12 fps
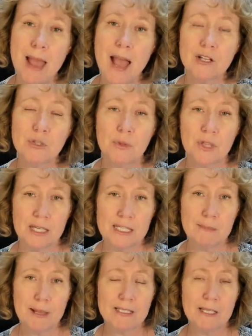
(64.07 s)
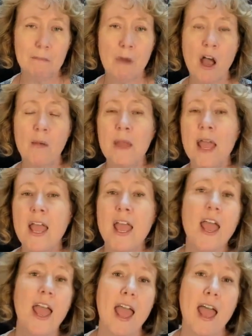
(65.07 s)
matched with an expecting mom.
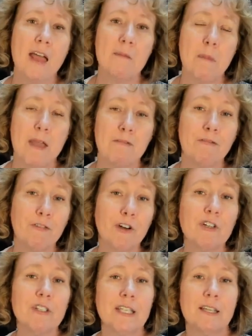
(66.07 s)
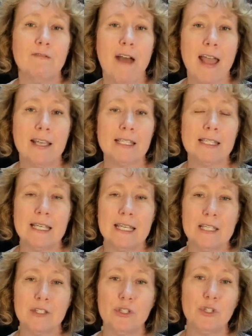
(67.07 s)
And my first advice
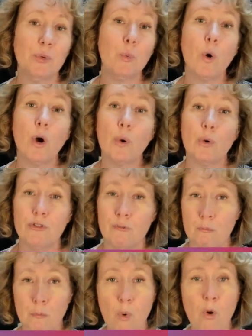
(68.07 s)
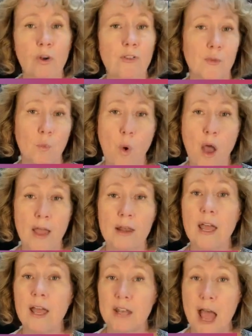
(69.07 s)
is to work with more than
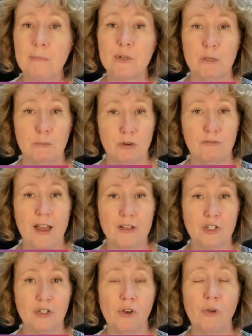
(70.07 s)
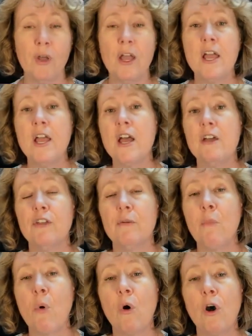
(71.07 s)
one adoption professional.
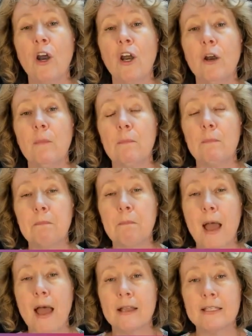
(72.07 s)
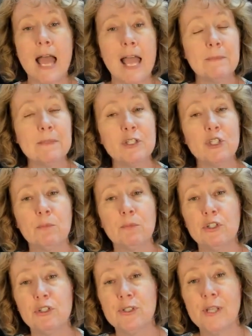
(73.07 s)
The more uh, times that you
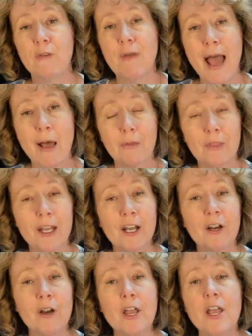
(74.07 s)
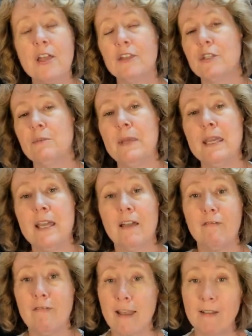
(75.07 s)
put yourself out there to be
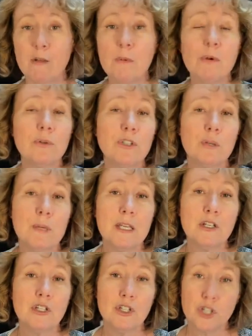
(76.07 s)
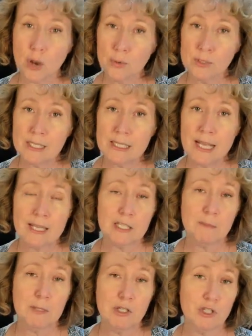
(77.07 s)
available to be chosen
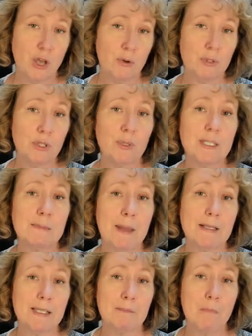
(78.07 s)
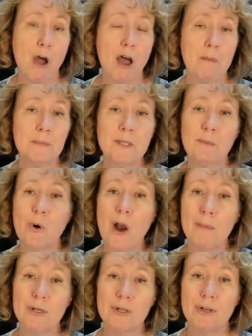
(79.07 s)
and to be shown to expecting moms, the more
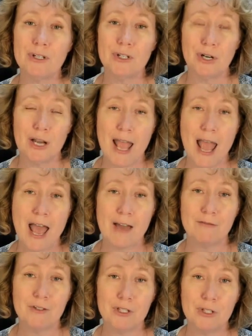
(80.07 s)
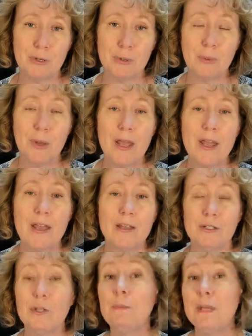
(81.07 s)
opportunities you're going to have to
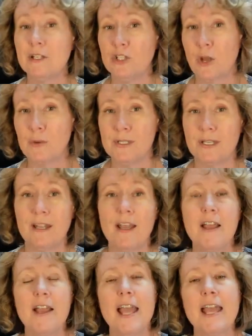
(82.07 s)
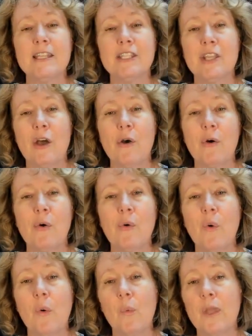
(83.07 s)
to be chosen. And
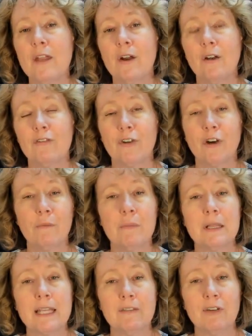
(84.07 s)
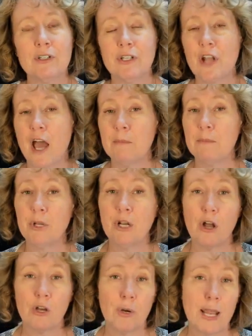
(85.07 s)
so we're firm believers in not
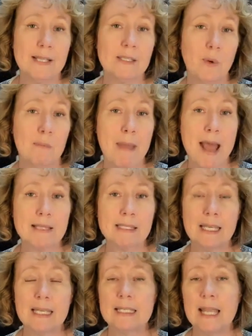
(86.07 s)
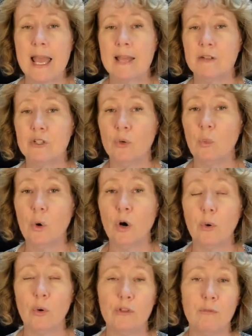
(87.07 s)
putting all your eggs in one basket and to
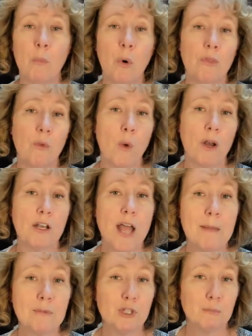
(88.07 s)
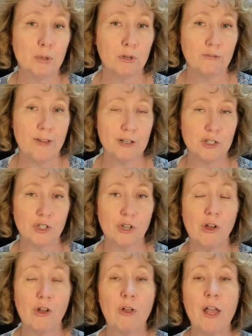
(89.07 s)
work with more than one adoption
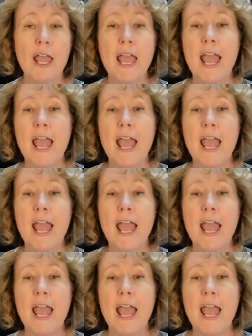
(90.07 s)
professional.